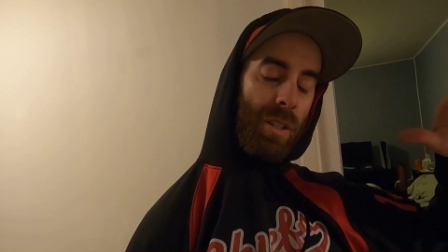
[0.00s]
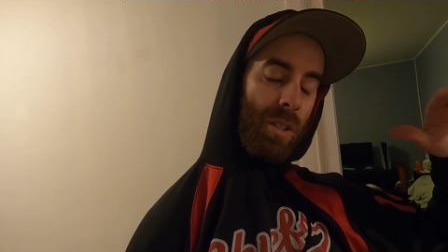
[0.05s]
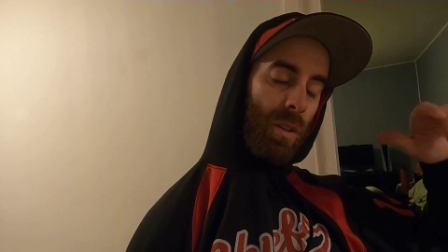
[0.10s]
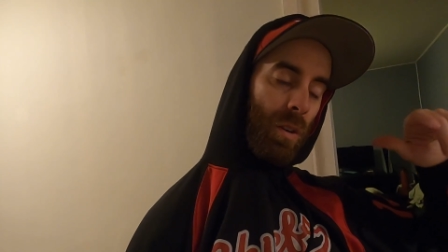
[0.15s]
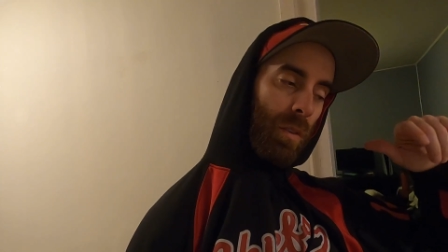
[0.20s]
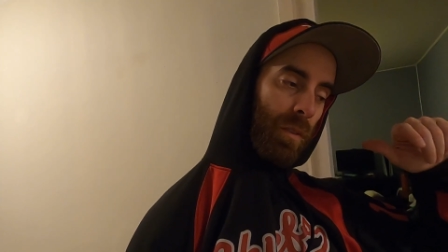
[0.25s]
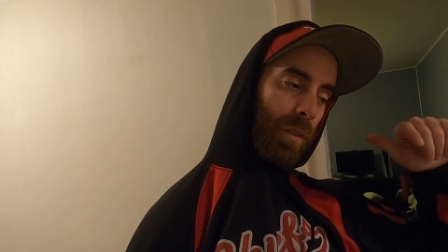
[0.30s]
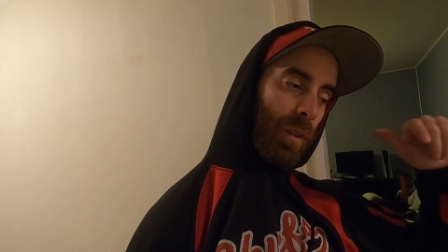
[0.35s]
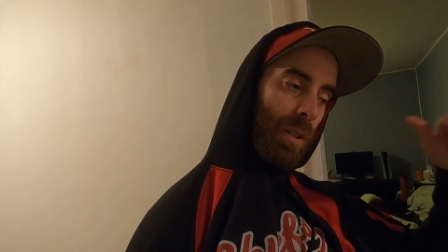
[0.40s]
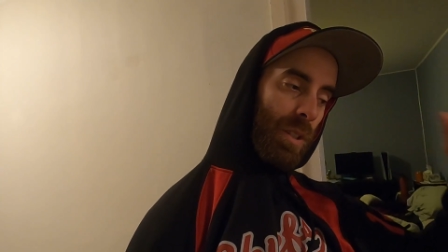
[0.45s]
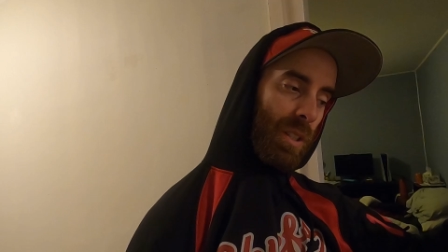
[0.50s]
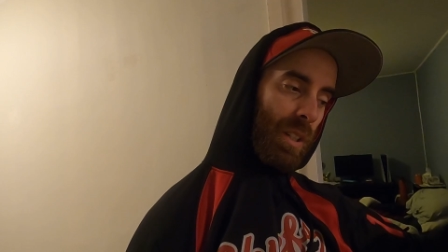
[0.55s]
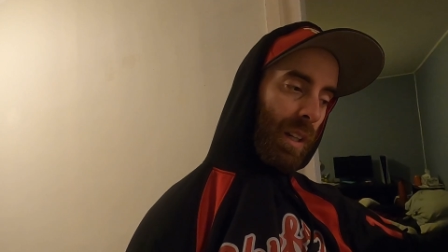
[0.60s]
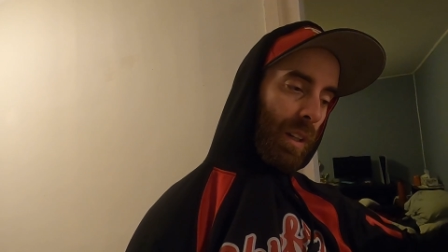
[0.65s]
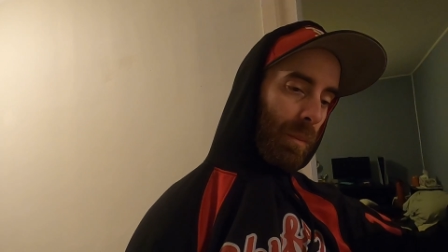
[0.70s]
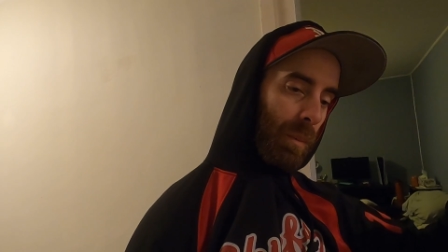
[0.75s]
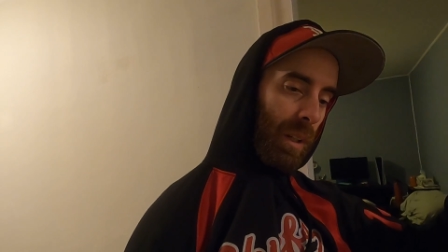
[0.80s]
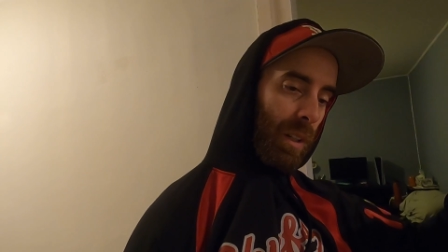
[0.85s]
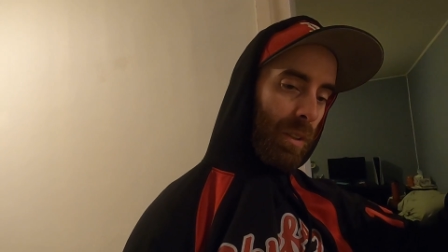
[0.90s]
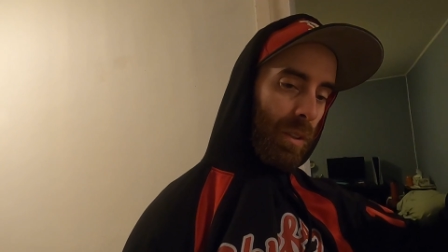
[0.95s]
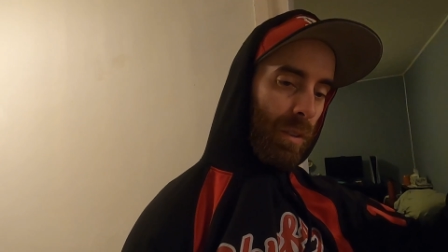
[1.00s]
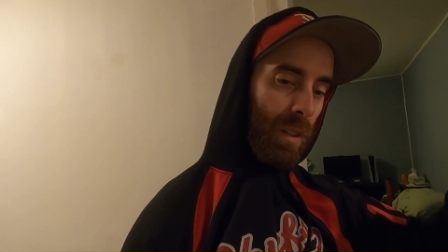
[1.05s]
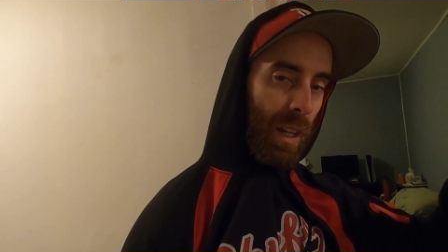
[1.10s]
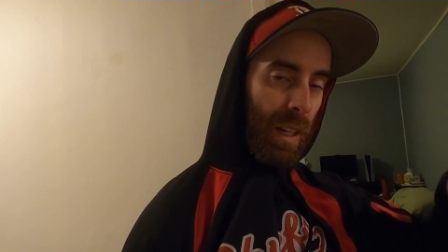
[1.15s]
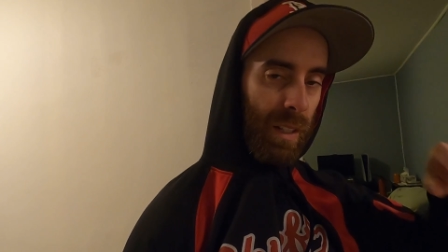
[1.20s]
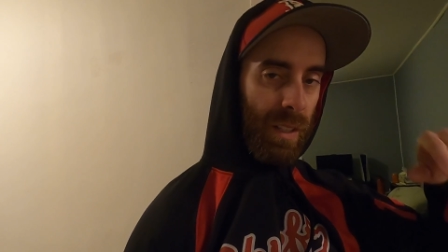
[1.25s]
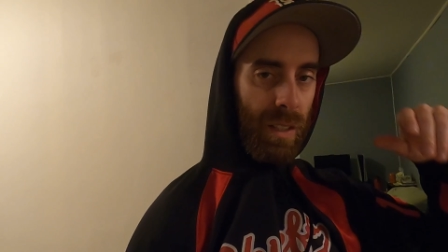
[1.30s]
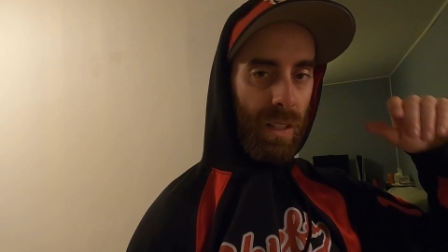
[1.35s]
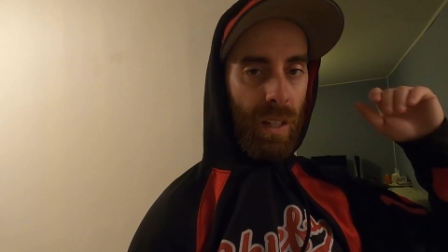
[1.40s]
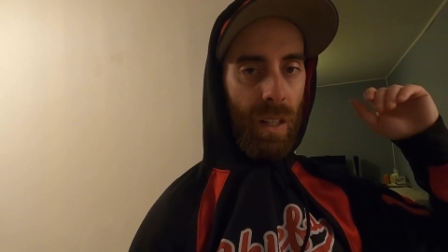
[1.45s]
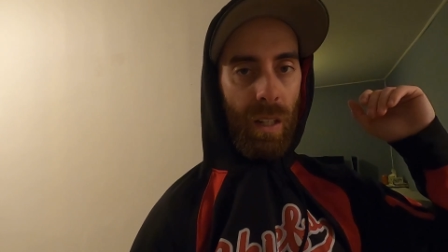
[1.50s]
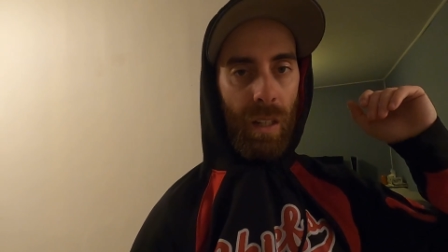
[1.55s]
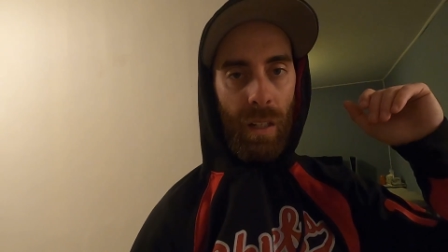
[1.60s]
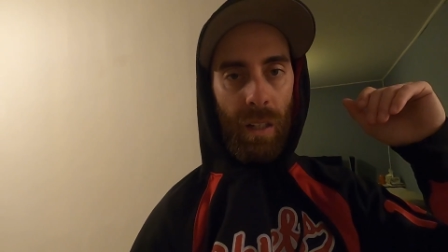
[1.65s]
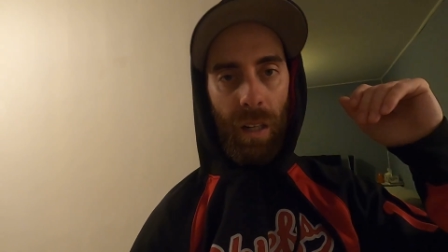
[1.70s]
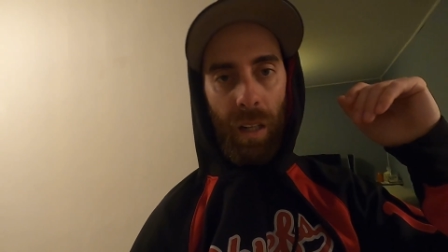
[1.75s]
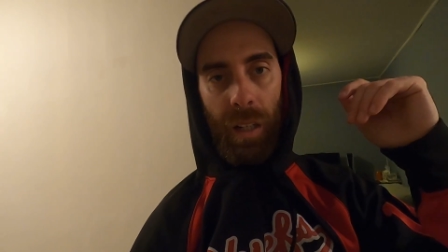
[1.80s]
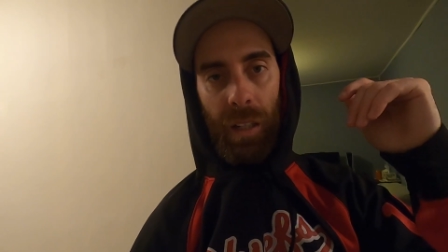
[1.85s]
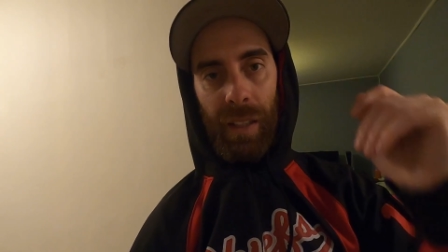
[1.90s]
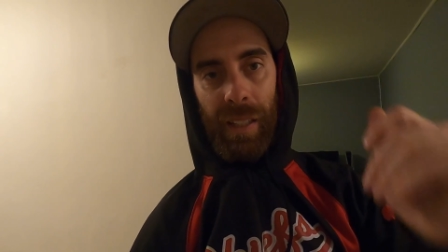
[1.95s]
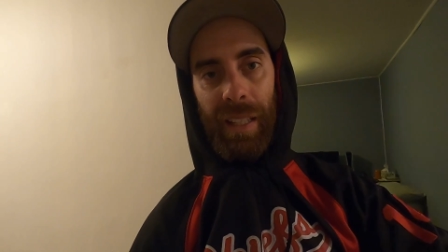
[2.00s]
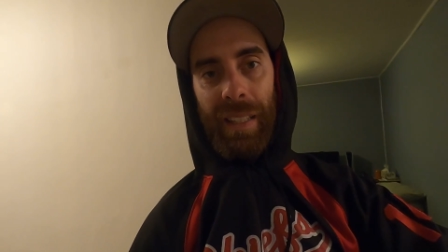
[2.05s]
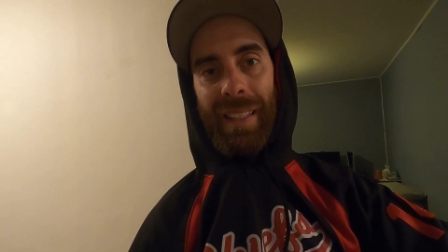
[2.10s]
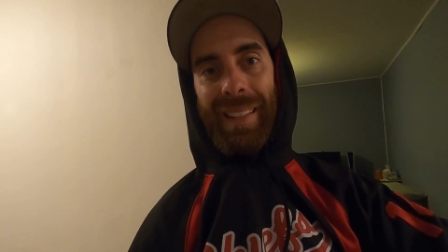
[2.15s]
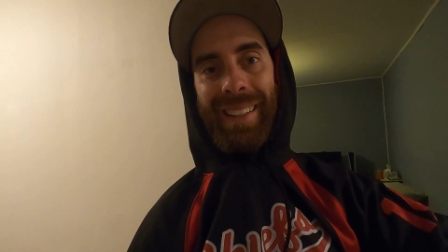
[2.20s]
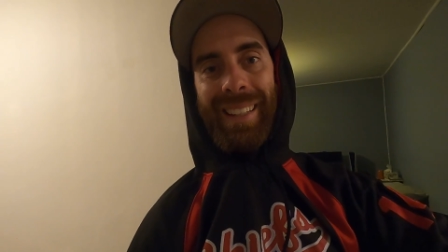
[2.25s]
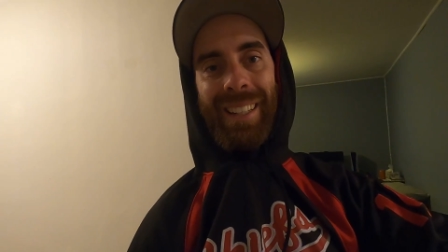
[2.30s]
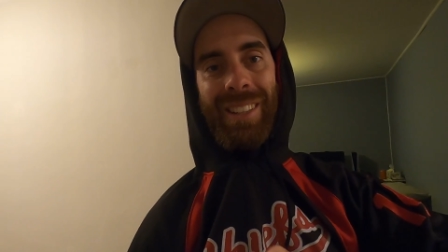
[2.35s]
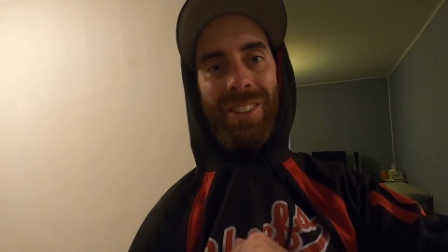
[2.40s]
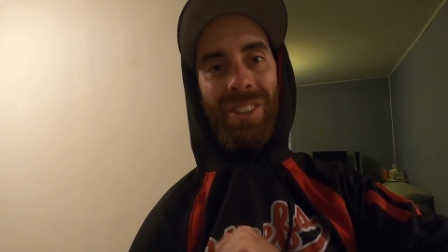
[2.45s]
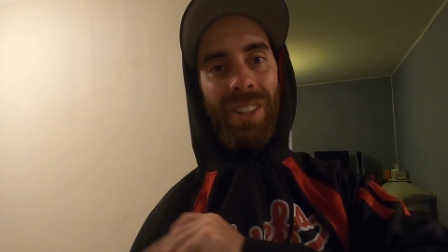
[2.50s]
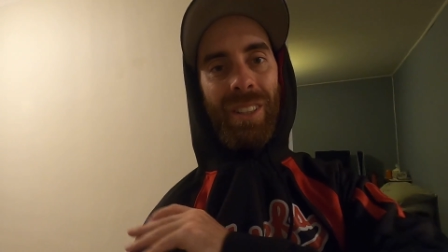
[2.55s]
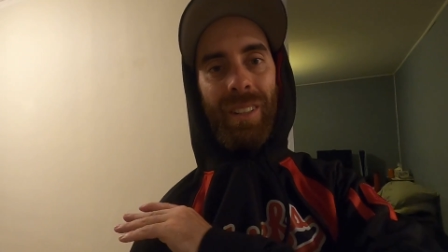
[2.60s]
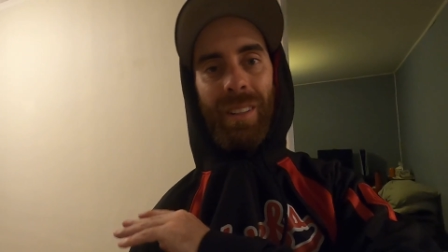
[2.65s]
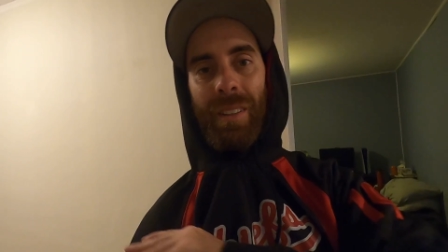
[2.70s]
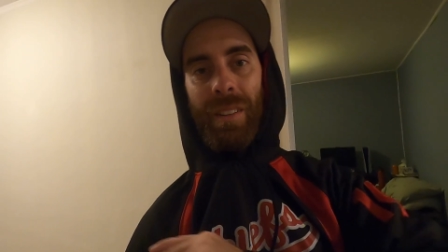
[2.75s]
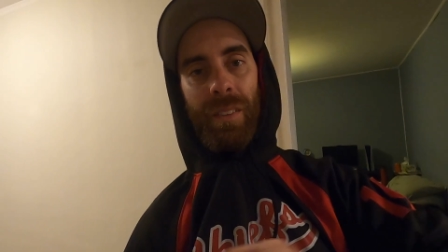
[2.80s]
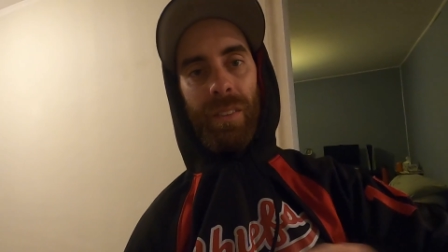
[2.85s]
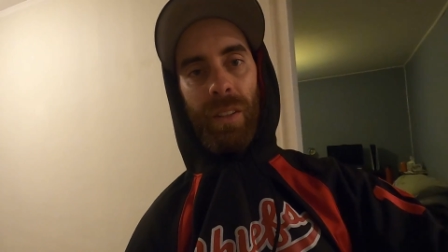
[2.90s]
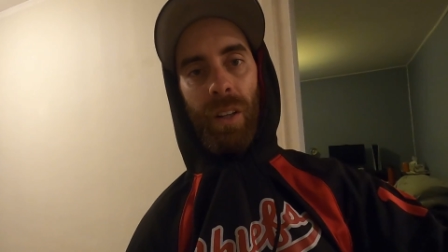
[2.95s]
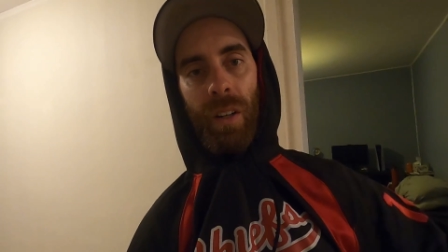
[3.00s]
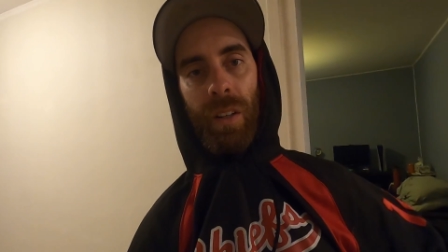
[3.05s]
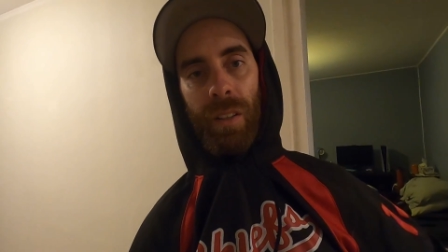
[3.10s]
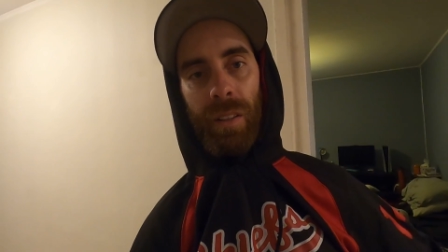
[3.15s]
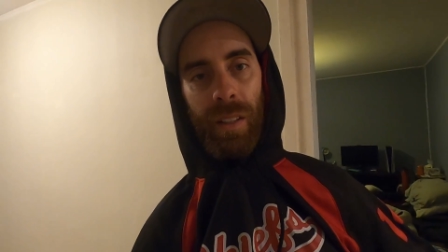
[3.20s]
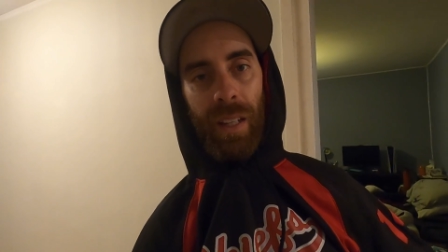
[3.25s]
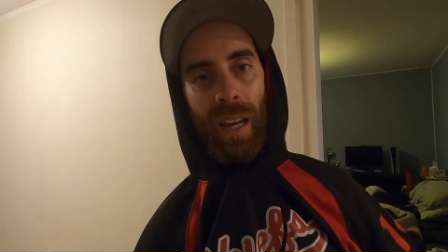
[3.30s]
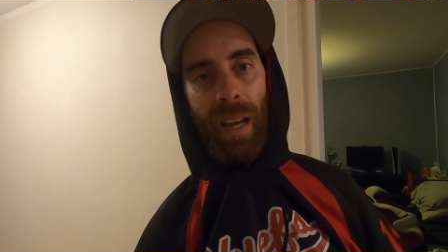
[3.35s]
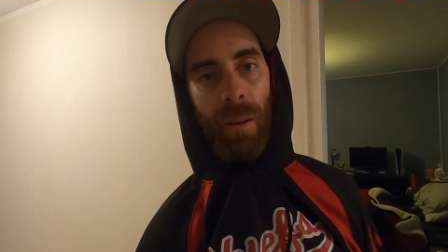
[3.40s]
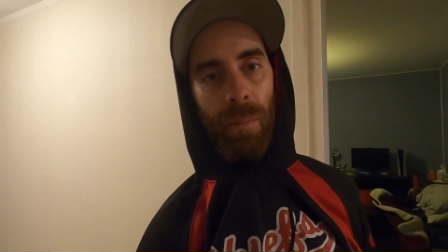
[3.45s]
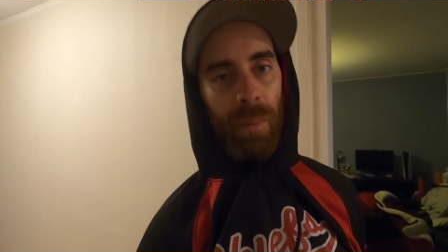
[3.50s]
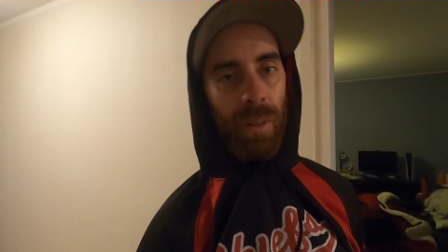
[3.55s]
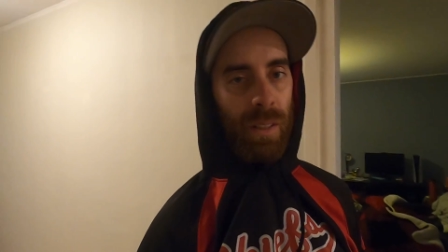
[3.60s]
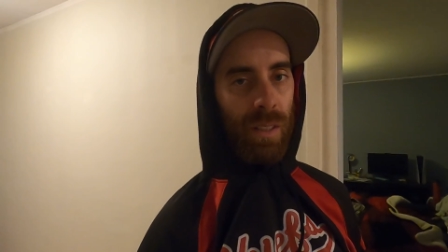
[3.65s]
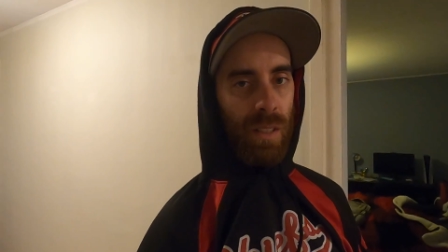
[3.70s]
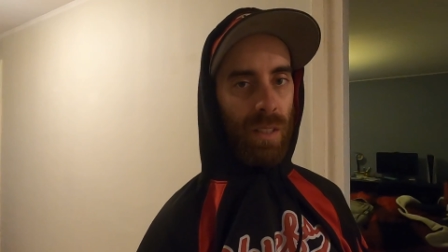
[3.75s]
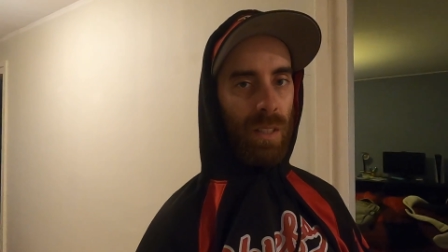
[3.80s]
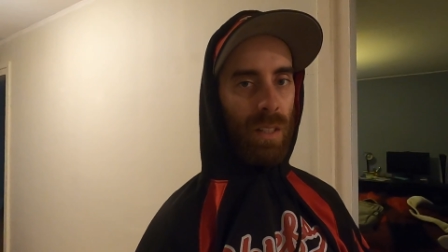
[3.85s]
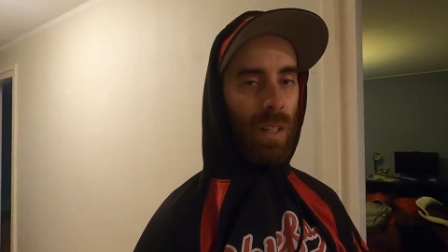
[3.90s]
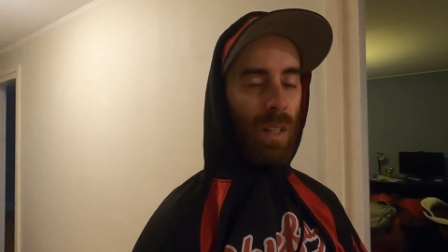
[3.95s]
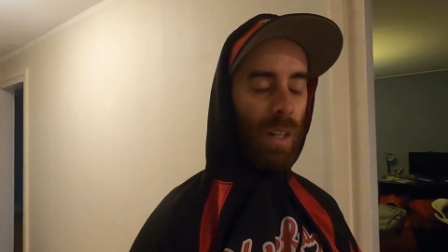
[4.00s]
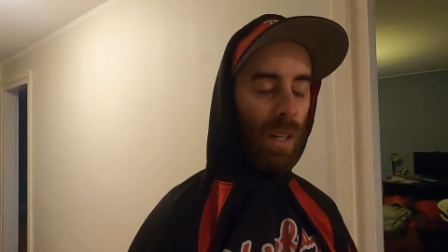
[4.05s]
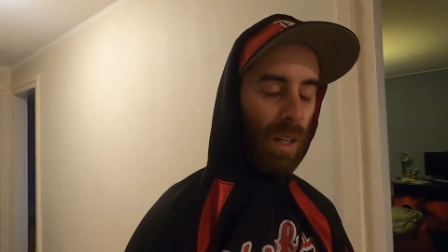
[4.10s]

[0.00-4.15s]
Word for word: So first thing I'm gonna do next, uh, get the kitchen done, cabinets